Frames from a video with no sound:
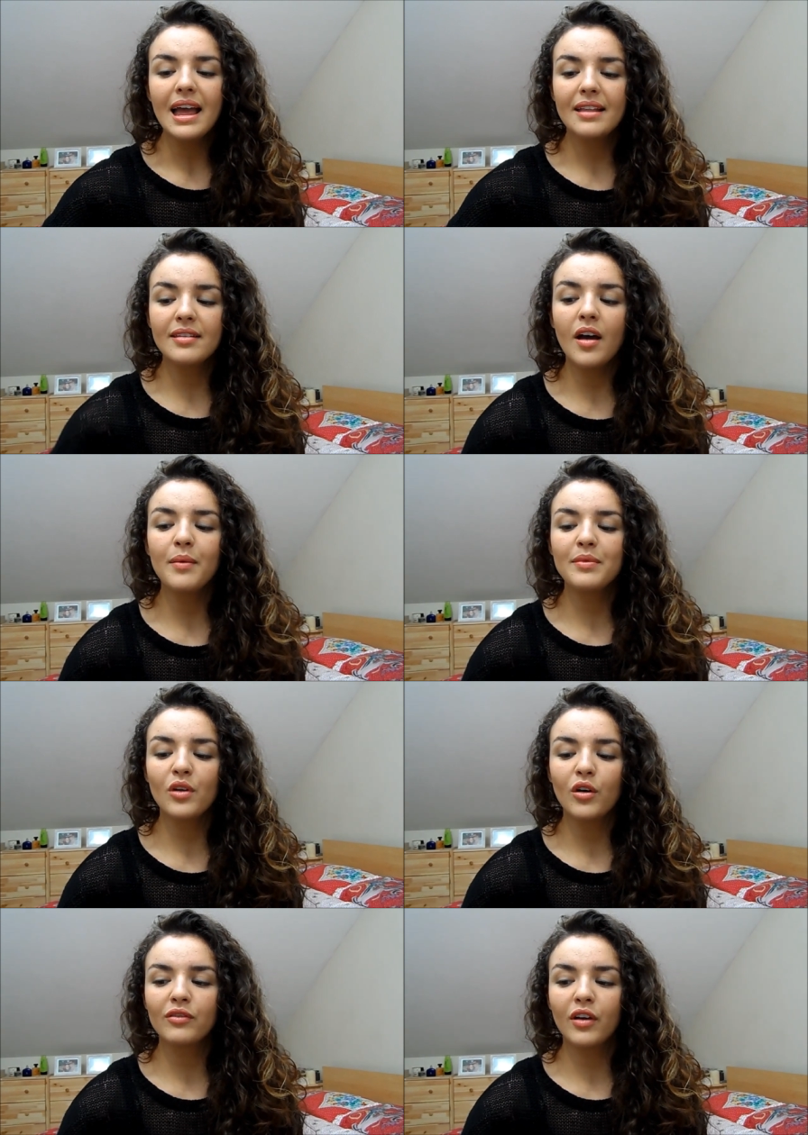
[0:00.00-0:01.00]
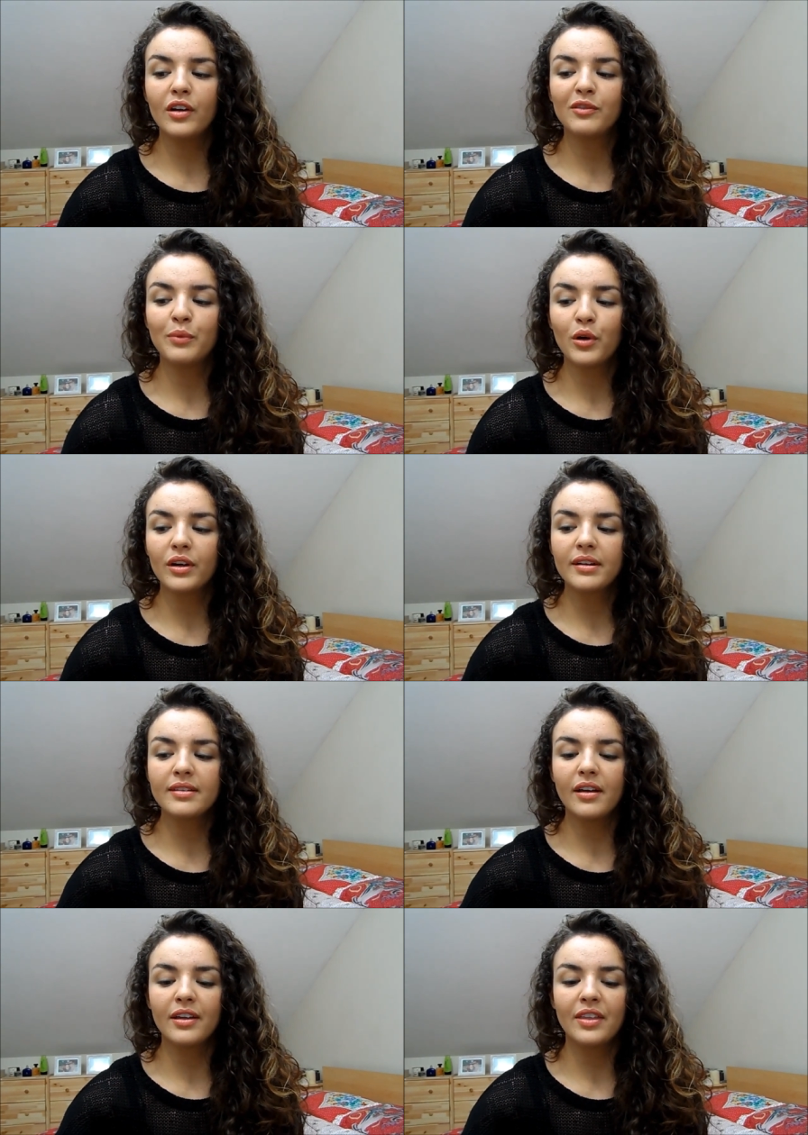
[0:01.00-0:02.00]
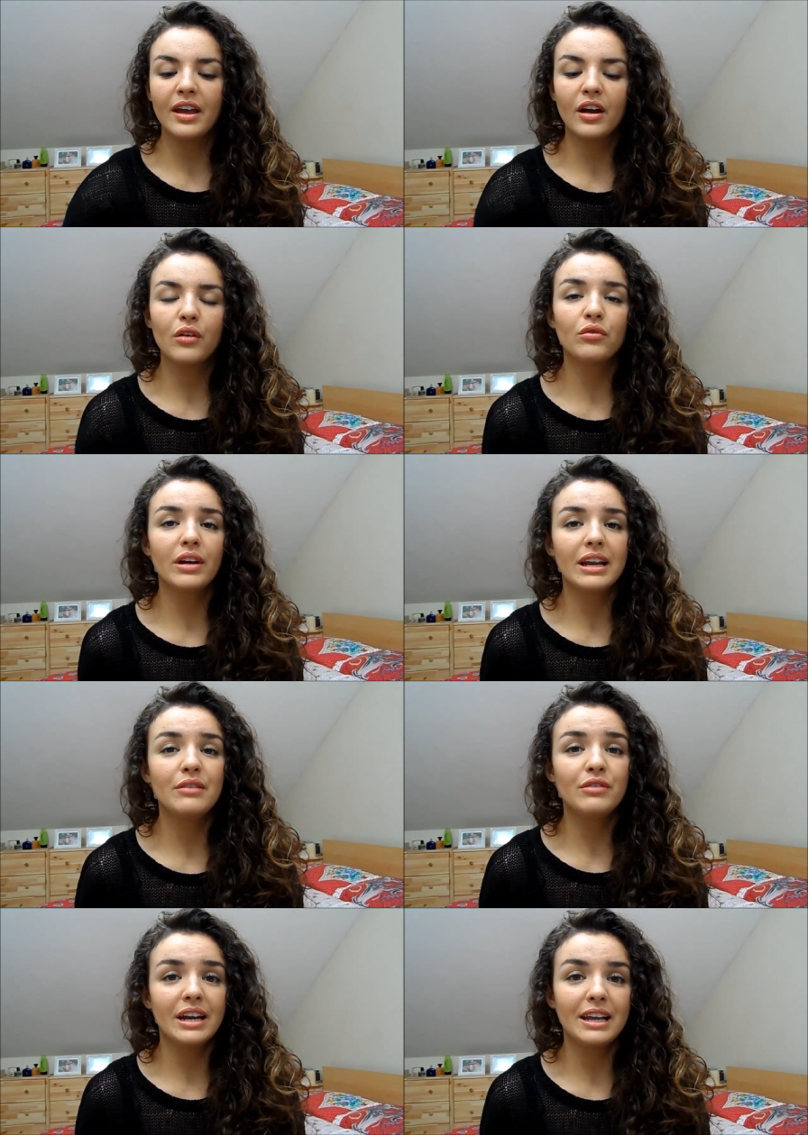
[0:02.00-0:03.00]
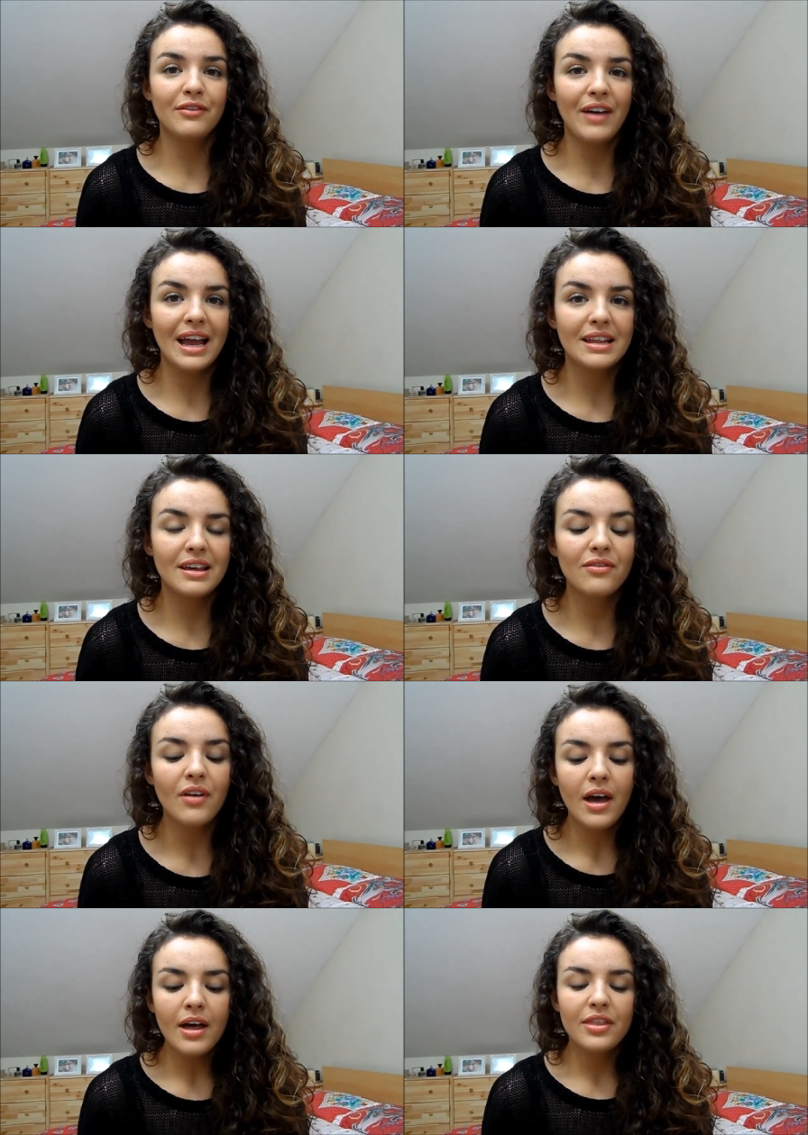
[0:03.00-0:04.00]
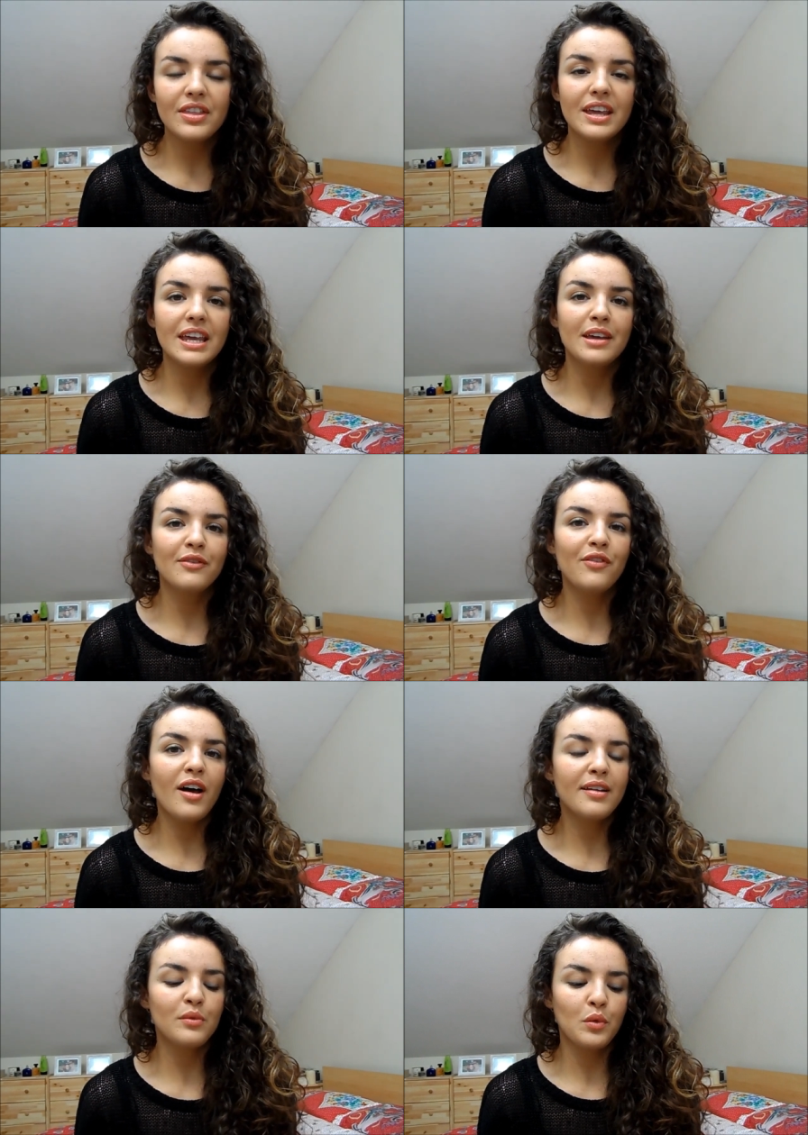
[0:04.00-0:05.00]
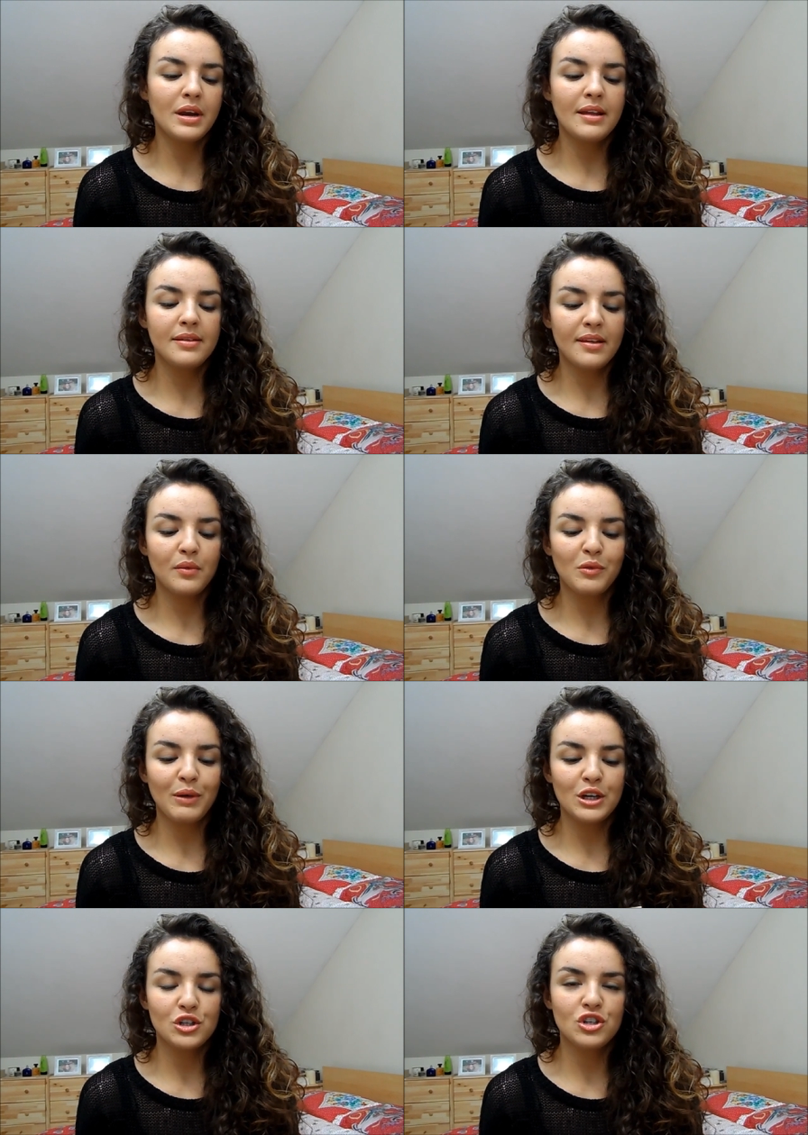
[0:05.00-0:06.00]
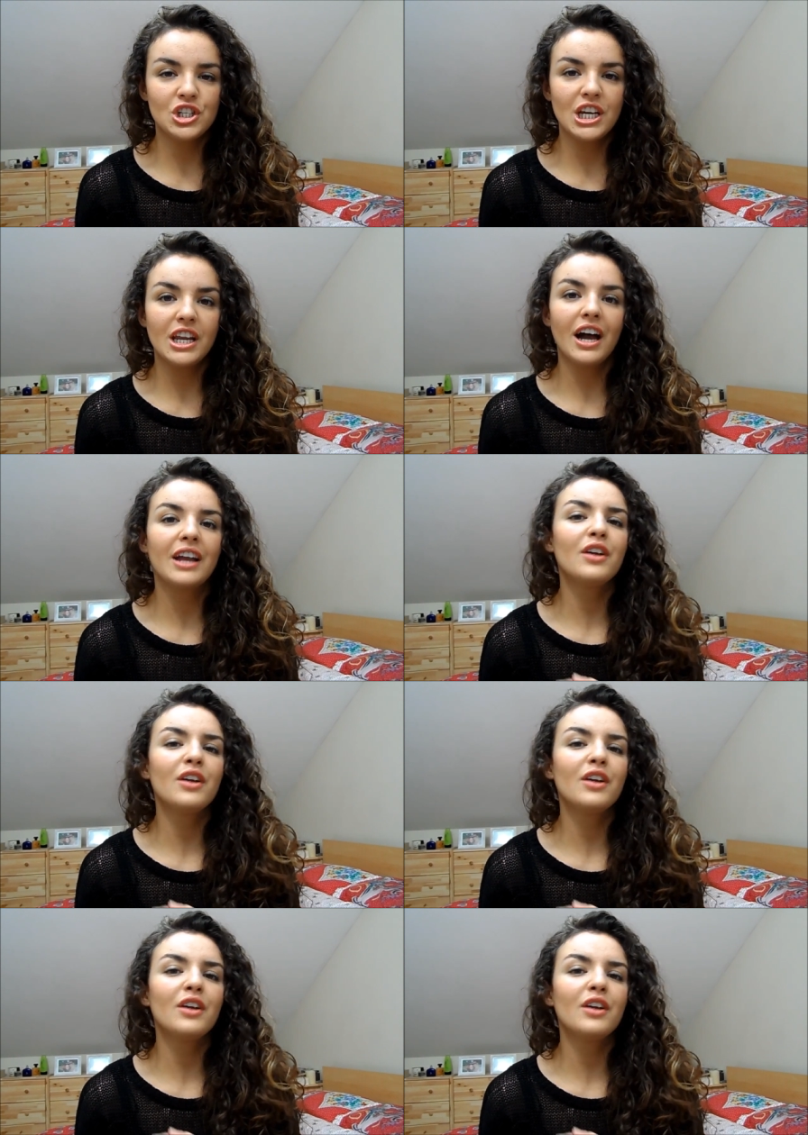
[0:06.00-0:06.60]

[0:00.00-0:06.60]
In terms of kind of products that I think are really effective, the first one is this one by Neutrogena.